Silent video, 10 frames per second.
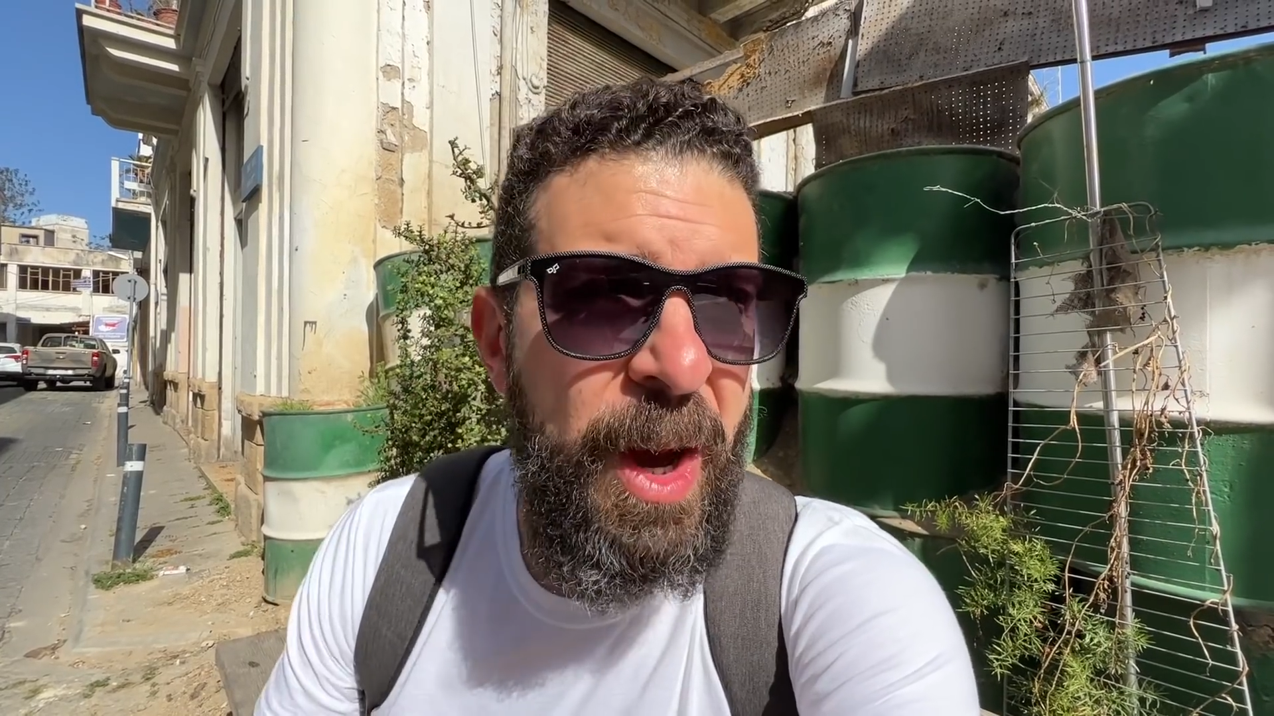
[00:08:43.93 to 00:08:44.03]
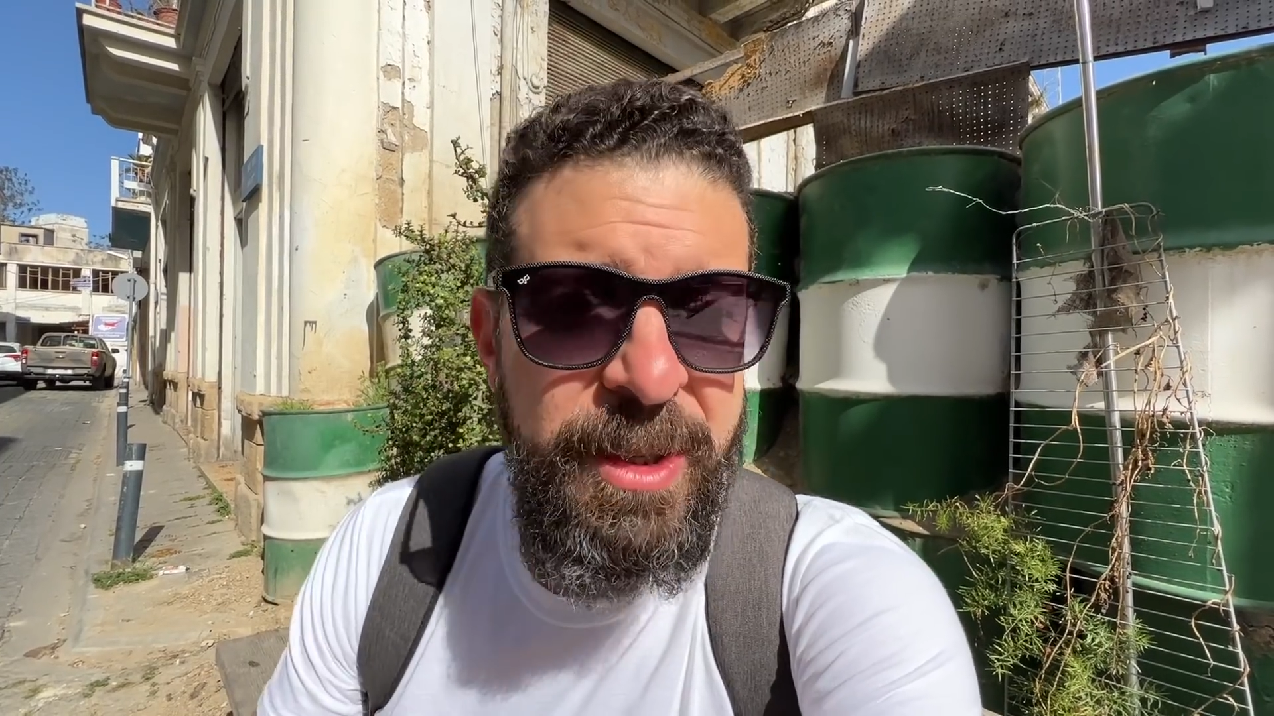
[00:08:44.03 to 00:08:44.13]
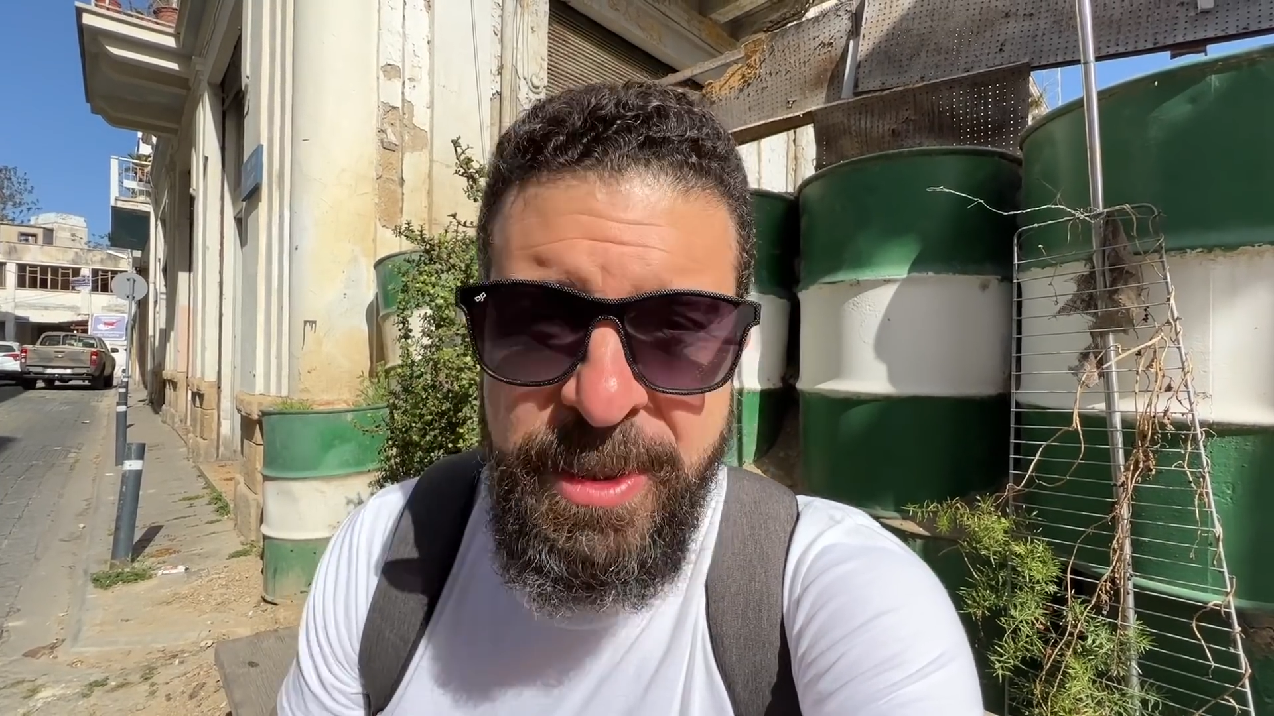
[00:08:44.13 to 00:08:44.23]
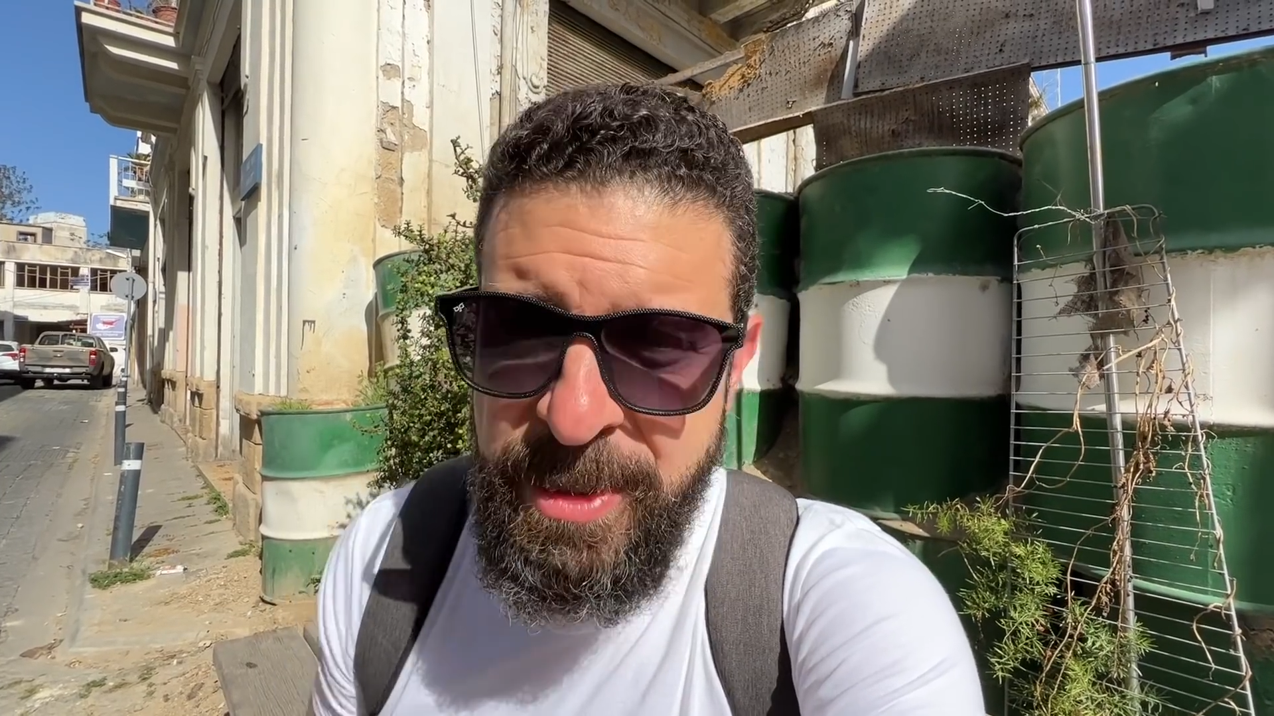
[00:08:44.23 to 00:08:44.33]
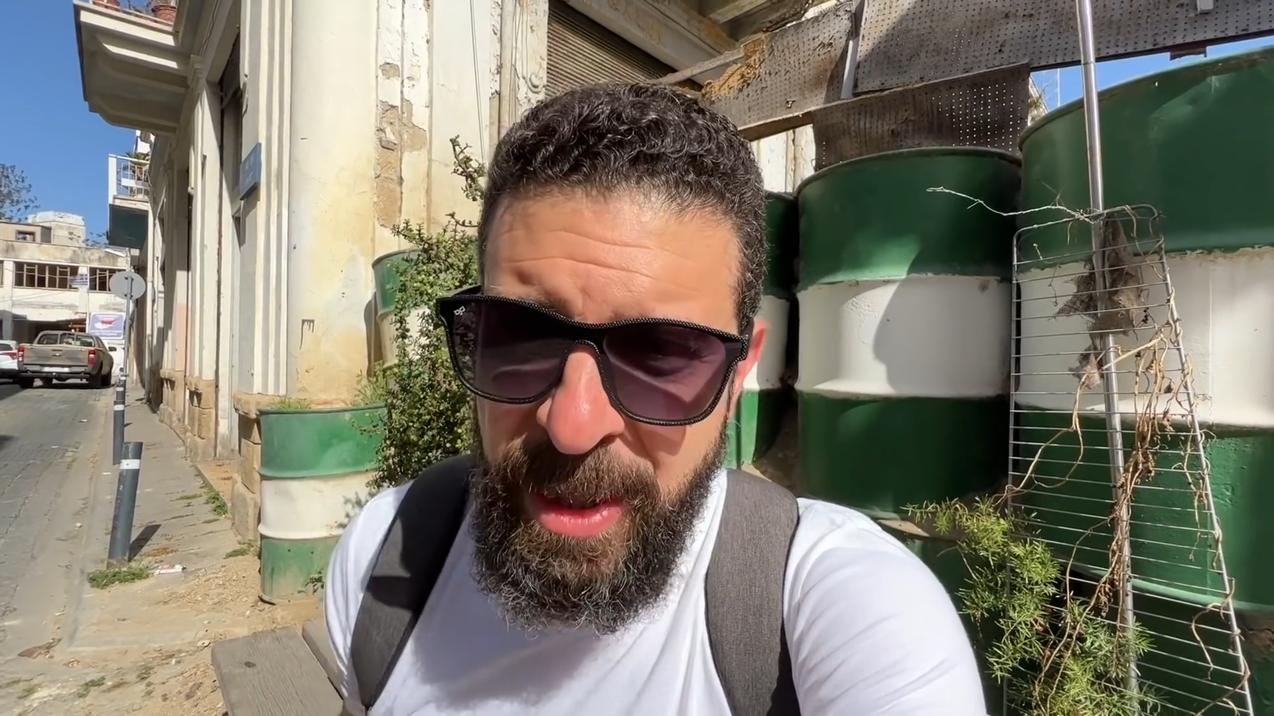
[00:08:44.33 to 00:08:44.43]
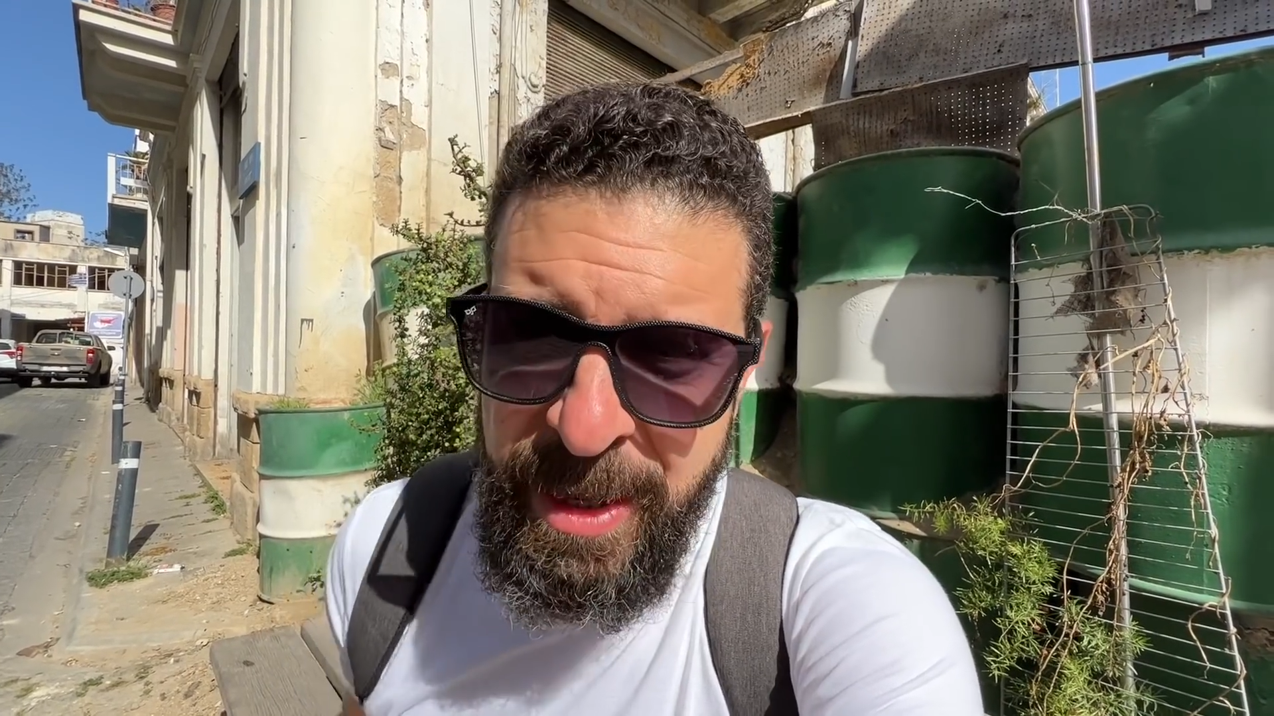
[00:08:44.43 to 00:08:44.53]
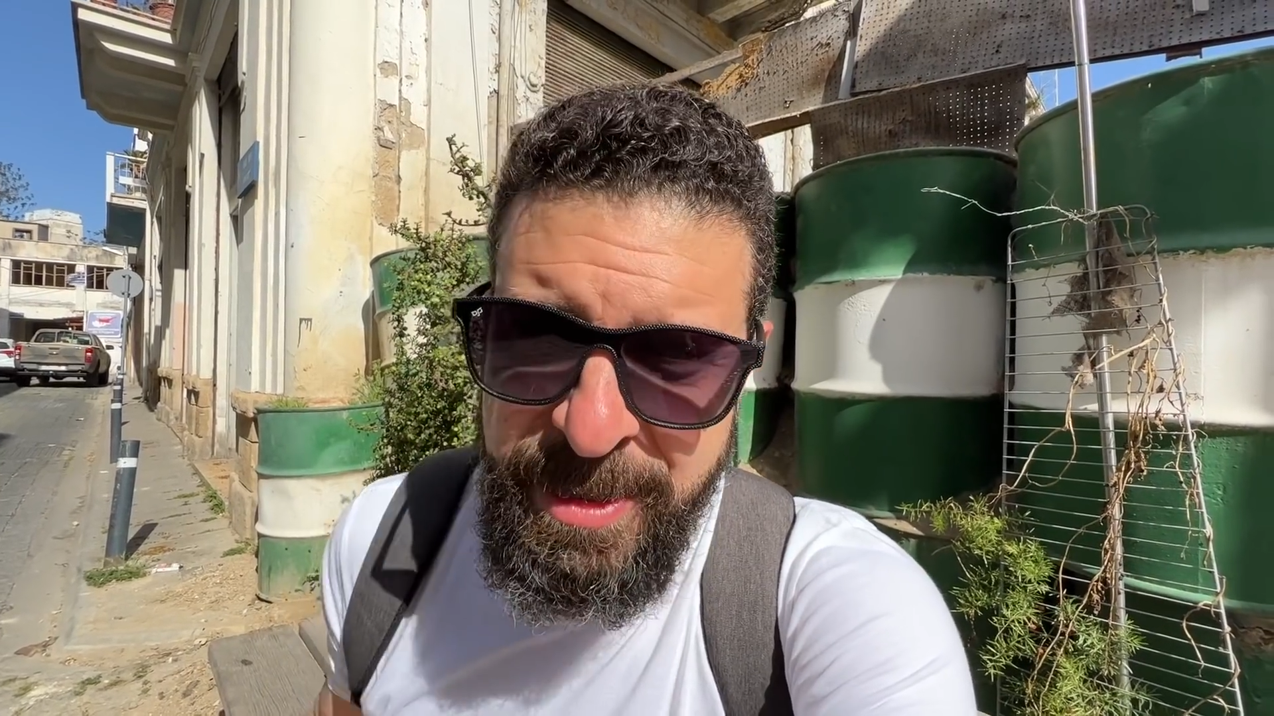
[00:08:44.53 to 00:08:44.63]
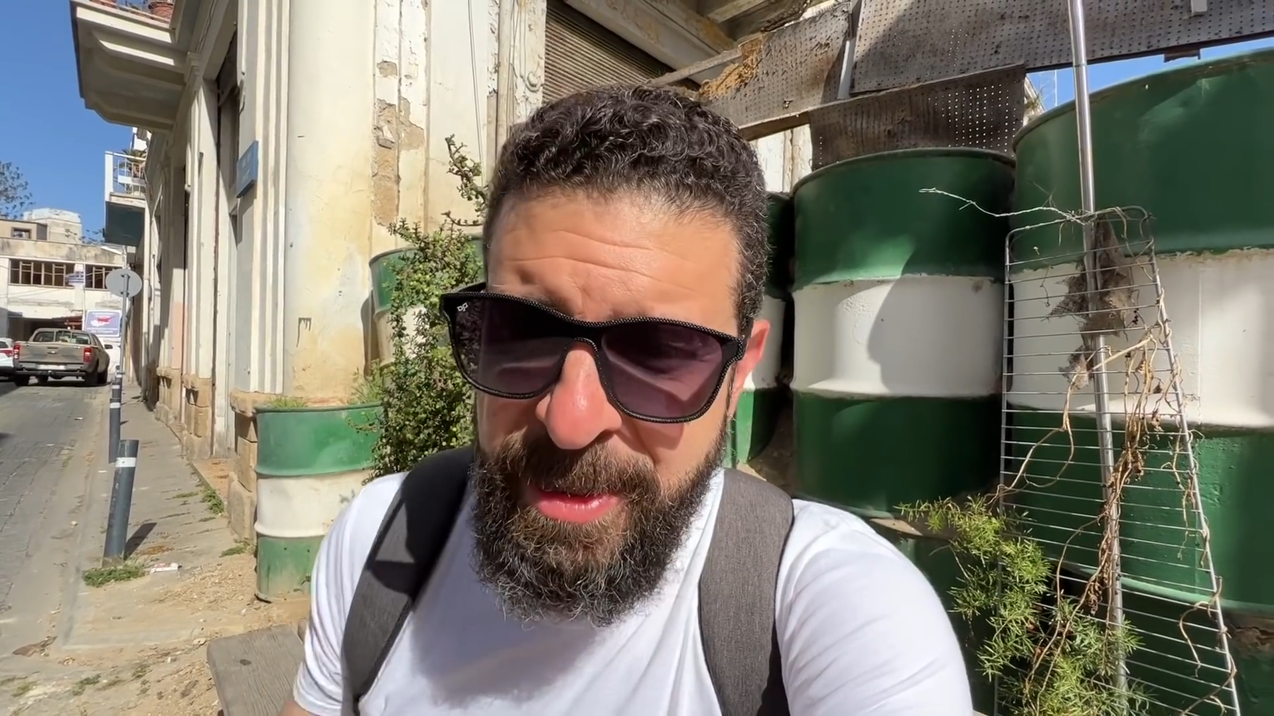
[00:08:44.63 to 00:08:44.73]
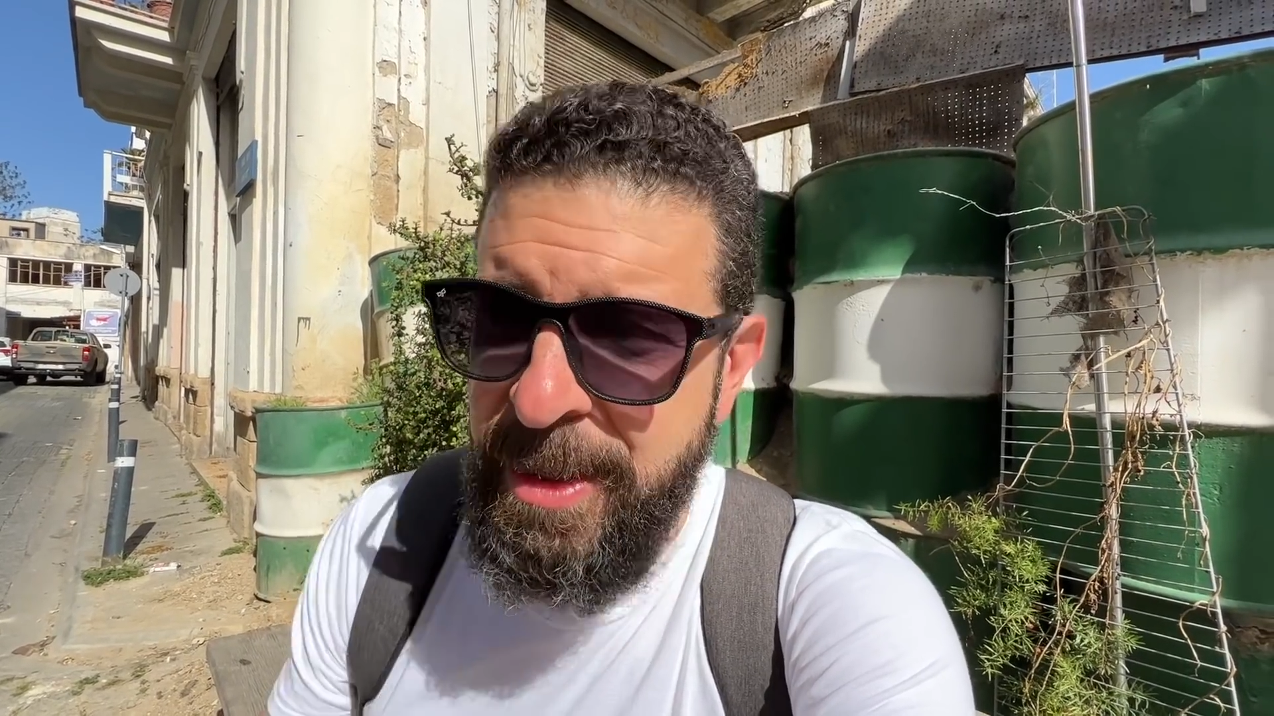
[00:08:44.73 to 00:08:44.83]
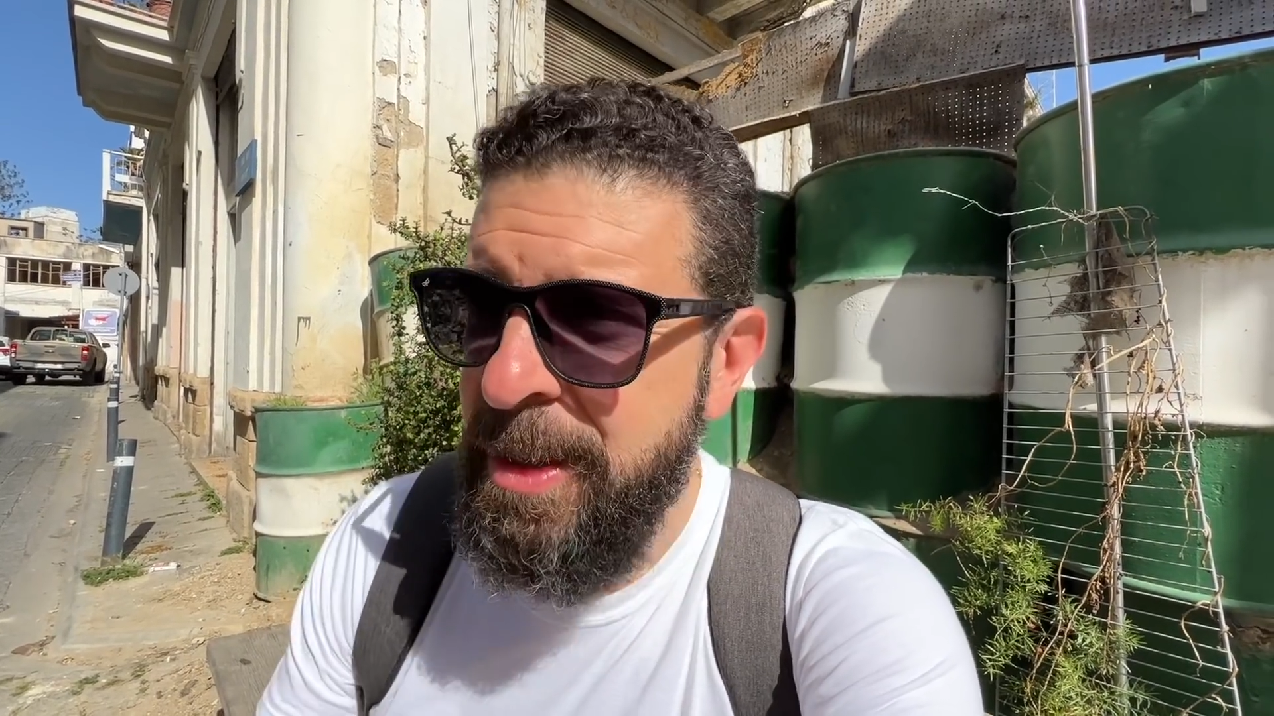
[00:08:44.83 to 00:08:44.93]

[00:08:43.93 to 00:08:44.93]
onslaught